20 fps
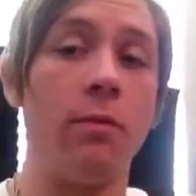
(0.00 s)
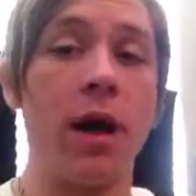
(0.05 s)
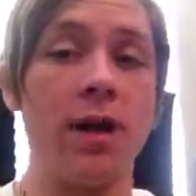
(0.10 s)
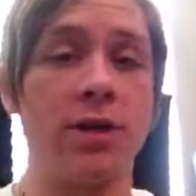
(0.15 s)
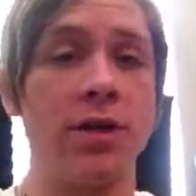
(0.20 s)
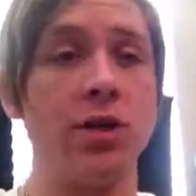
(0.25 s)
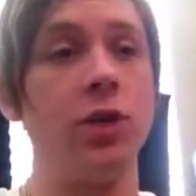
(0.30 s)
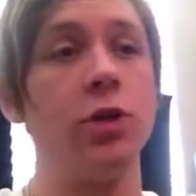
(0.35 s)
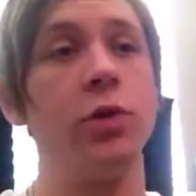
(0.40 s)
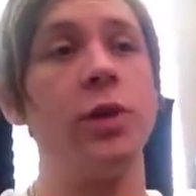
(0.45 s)

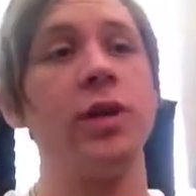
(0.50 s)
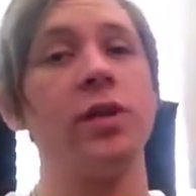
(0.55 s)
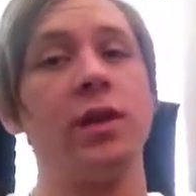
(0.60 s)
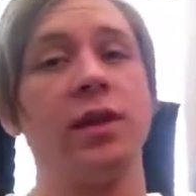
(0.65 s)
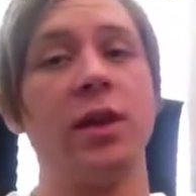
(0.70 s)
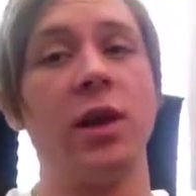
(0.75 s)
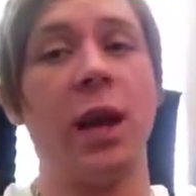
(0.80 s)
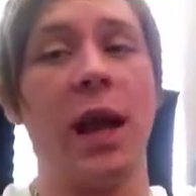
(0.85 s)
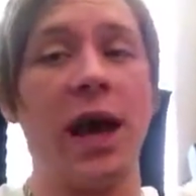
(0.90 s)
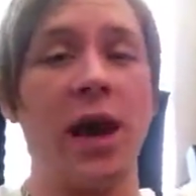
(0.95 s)
Motunui,
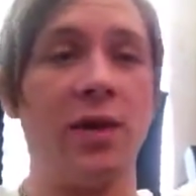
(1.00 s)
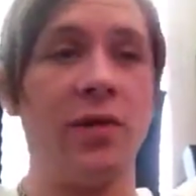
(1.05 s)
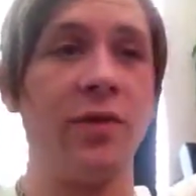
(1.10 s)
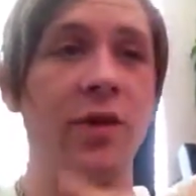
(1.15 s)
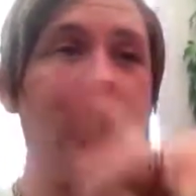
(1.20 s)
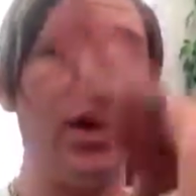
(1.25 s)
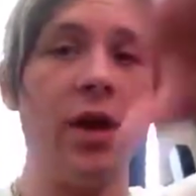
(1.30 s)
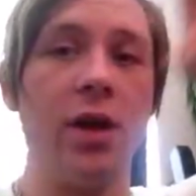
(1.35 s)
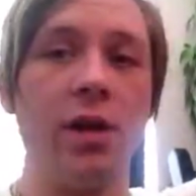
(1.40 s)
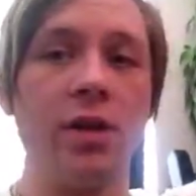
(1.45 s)
then you have
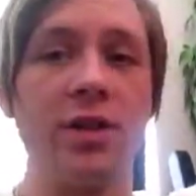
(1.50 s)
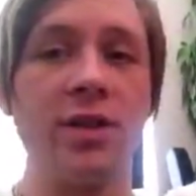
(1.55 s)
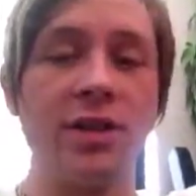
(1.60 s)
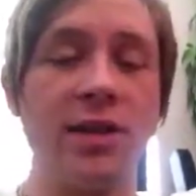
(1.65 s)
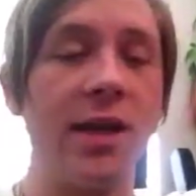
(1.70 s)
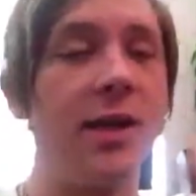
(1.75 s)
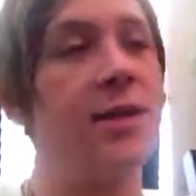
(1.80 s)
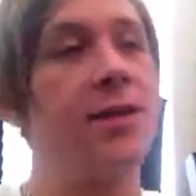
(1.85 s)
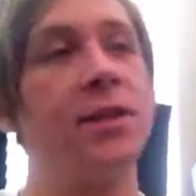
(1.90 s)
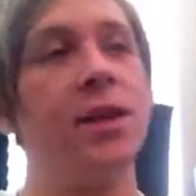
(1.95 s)

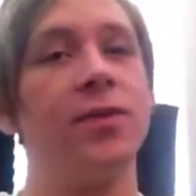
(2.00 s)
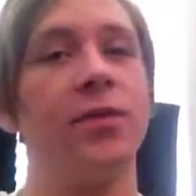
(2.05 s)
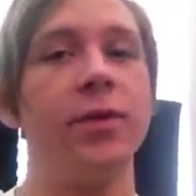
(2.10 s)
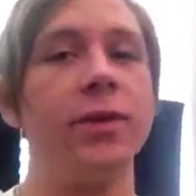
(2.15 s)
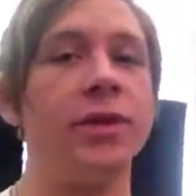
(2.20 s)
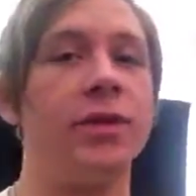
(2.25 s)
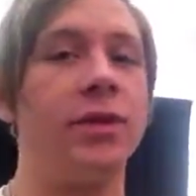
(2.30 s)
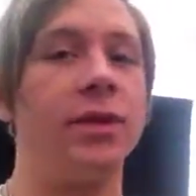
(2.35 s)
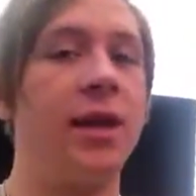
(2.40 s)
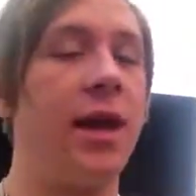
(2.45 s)
6
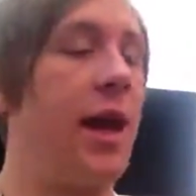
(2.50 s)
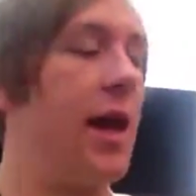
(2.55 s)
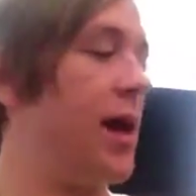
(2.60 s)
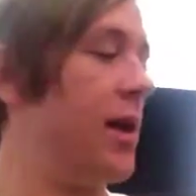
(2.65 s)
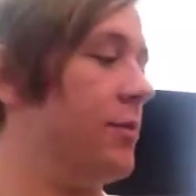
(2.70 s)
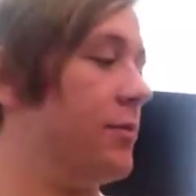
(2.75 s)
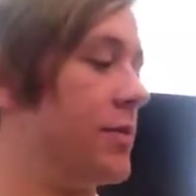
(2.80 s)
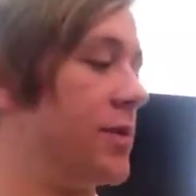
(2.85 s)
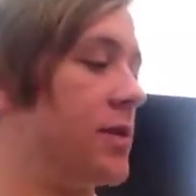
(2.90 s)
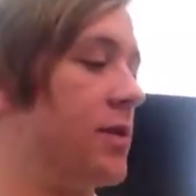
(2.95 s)
different
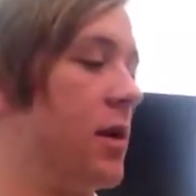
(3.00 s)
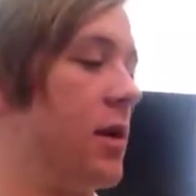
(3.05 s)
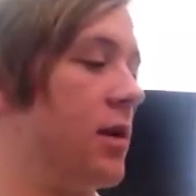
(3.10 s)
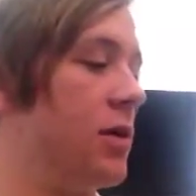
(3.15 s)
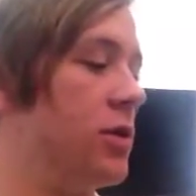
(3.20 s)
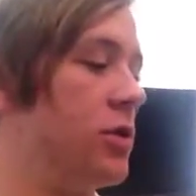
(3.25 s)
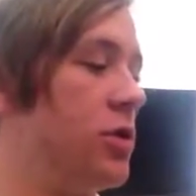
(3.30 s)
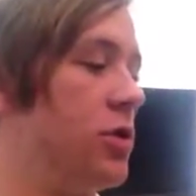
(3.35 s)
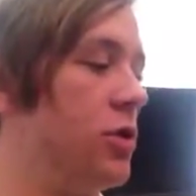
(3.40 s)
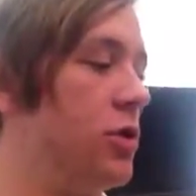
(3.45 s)
games
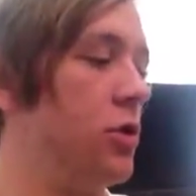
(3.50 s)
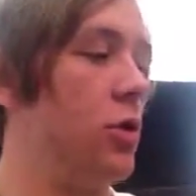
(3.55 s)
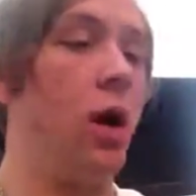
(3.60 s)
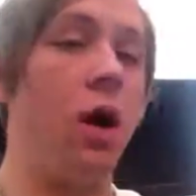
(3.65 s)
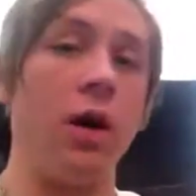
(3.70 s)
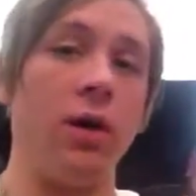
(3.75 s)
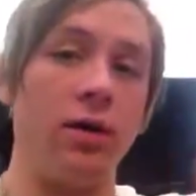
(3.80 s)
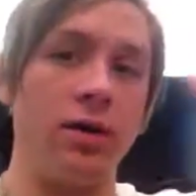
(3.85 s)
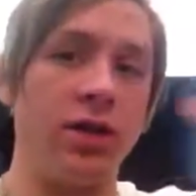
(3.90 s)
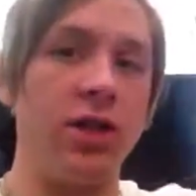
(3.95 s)

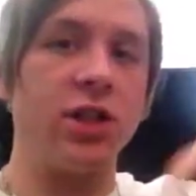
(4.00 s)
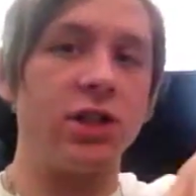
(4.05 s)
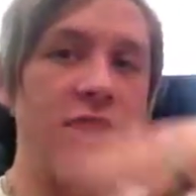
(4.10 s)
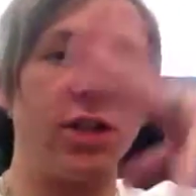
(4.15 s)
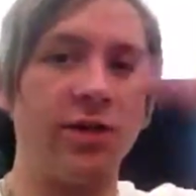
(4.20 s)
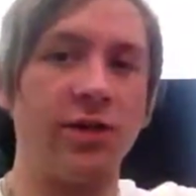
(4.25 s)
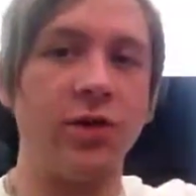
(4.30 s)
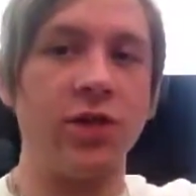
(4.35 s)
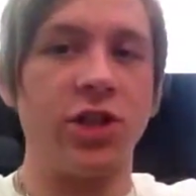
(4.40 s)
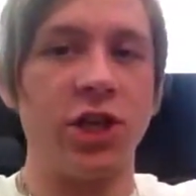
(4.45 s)
to 6
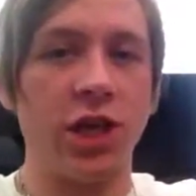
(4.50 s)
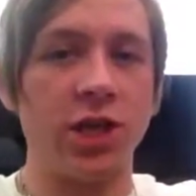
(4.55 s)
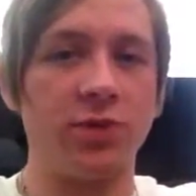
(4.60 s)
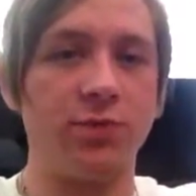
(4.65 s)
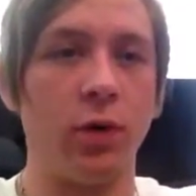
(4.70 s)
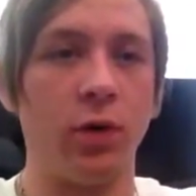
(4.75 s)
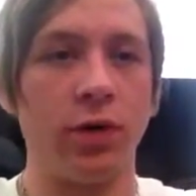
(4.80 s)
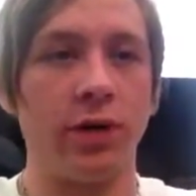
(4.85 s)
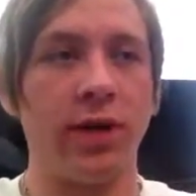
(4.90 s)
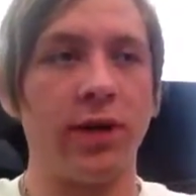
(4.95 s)
different
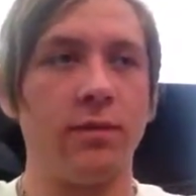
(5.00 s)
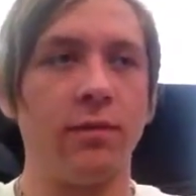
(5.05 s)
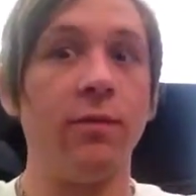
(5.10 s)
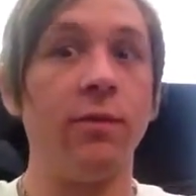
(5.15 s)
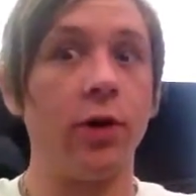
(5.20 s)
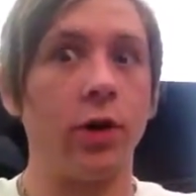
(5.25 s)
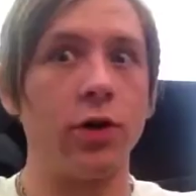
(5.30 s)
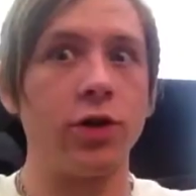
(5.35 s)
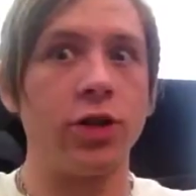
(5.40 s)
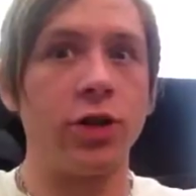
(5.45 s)
chessboard
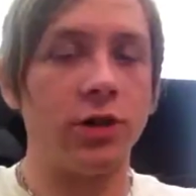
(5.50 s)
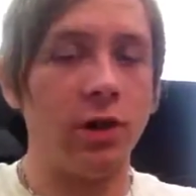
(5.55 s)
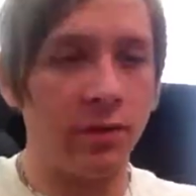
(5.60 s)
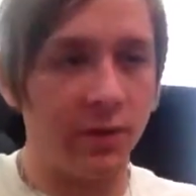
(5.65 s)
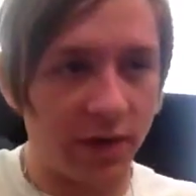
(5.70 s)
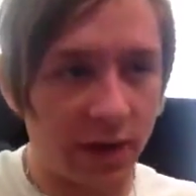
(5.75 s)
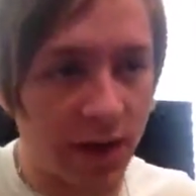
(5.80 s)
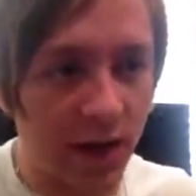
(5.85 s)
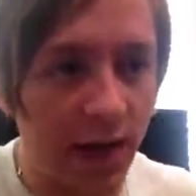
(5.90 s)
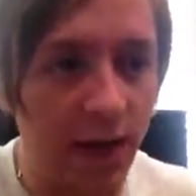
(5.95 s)
version of
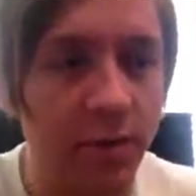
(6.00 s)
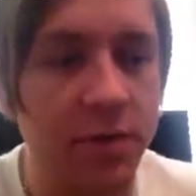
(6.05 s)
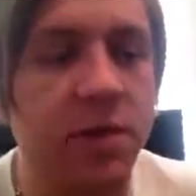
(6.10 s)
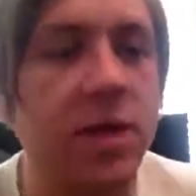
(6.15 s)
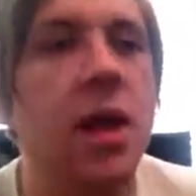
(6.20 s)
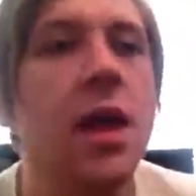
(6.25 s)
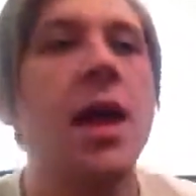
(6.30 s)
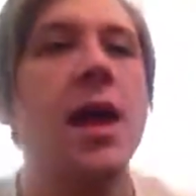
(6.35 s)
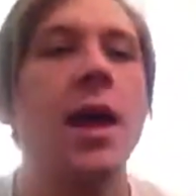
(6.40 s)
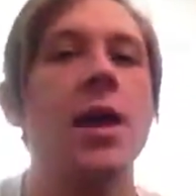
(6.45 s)
the games
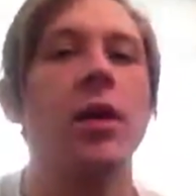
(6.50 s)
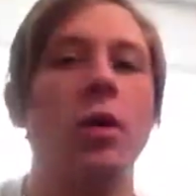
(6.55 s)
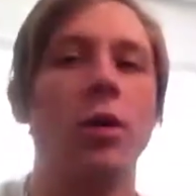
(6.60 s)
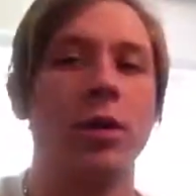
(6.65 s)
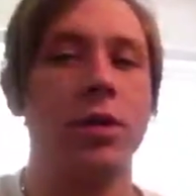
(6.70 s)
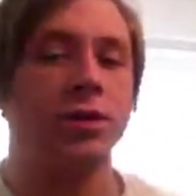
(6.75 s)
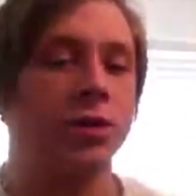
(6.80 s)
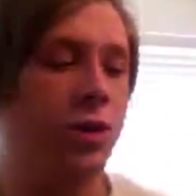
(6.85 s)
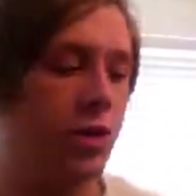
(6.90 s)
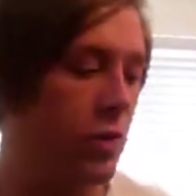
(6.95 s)
in
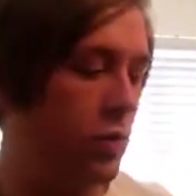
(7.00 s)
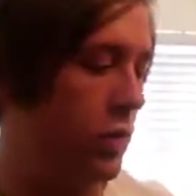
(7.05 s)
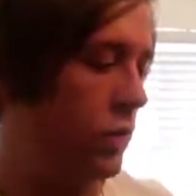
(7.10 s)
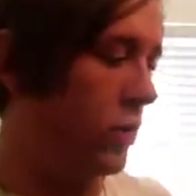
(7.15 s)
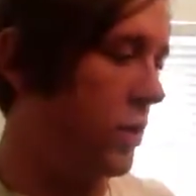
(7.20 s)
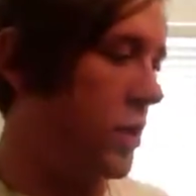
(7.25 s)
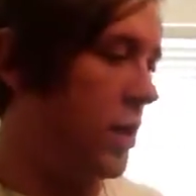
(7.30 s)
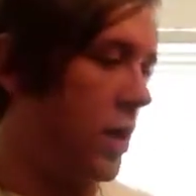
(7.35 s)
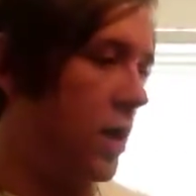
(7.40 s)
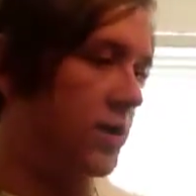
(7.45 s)
order to
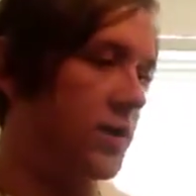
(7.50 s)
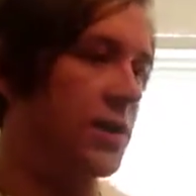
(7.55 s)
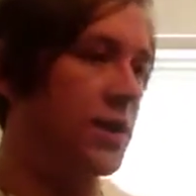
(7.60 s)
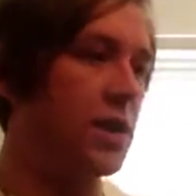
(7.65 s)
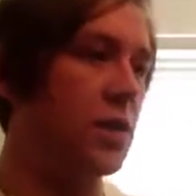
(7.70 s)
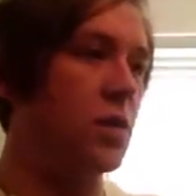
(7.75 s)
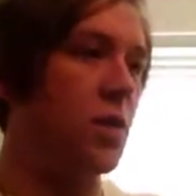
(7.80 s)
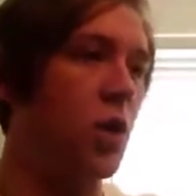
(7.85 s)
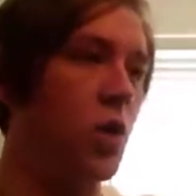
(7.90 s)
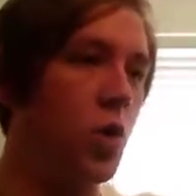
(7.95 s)

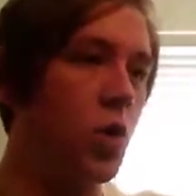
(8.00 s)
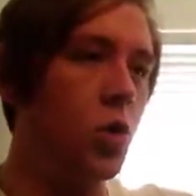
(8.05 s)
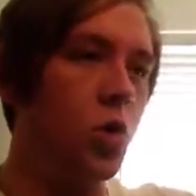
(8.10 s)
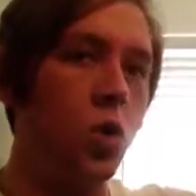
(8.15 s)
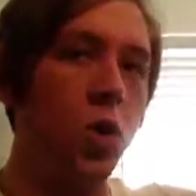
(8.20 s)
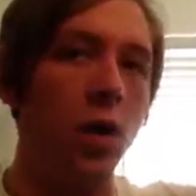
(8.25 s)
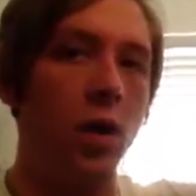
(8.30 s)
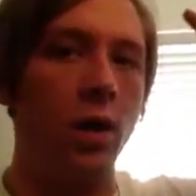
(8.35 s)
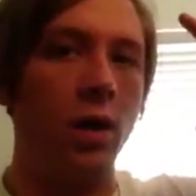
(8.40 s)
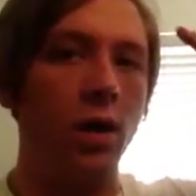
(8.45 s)
see
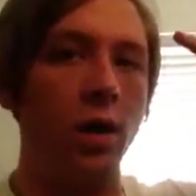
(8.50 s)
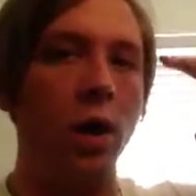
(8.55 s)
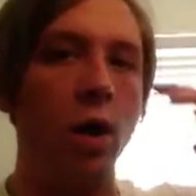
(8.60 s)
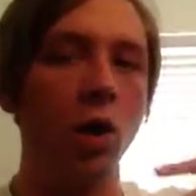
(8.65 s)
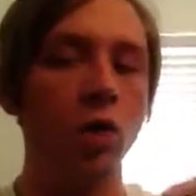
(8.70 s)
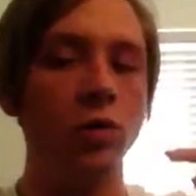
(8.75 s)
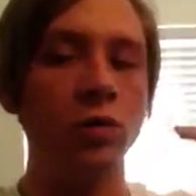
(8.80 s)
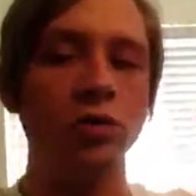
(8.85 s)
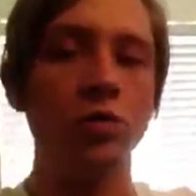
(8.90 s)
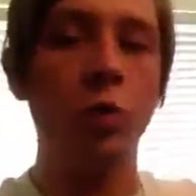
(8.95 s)
who
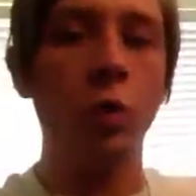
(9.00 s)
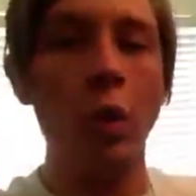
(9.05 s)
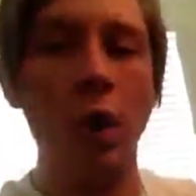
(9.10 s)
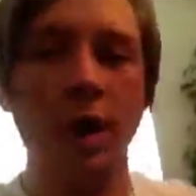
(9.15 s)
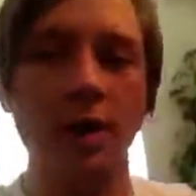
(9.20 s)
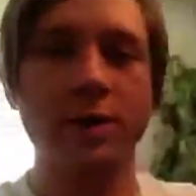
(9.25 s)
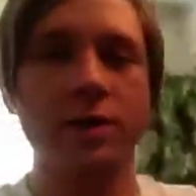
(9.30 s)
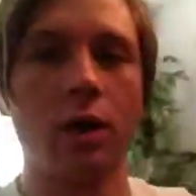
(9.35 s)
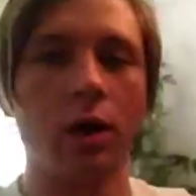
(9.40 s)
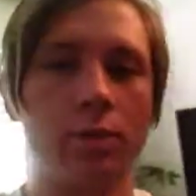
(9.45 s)
owns
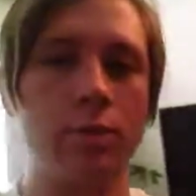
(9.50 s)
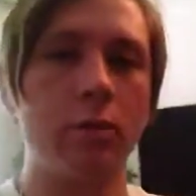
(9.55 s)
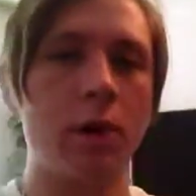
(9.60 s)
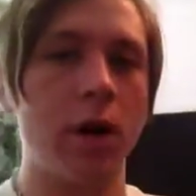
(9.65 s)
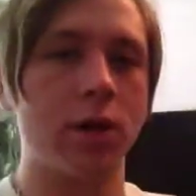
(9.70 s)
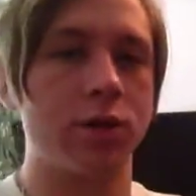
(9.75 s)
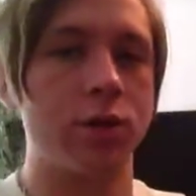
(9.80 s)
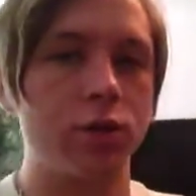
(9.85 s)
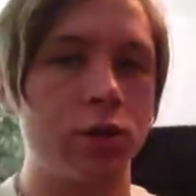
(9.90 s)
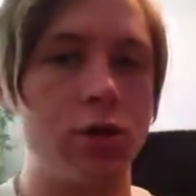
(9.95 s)
what on
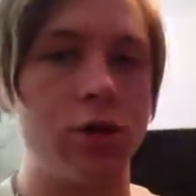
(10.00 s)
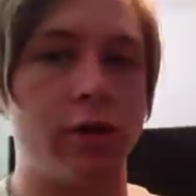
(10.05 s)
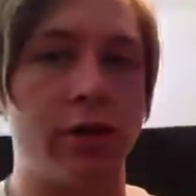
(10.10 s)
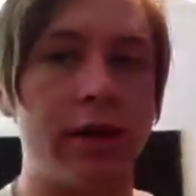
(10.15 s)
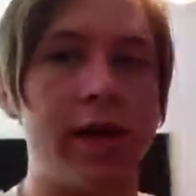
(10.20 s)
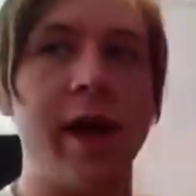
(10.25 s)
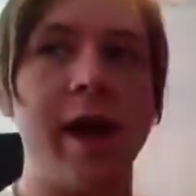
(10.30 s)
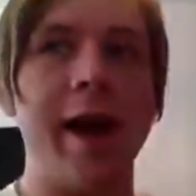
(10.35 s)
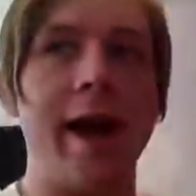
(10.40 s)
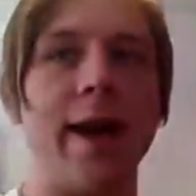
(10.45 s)
Motunui,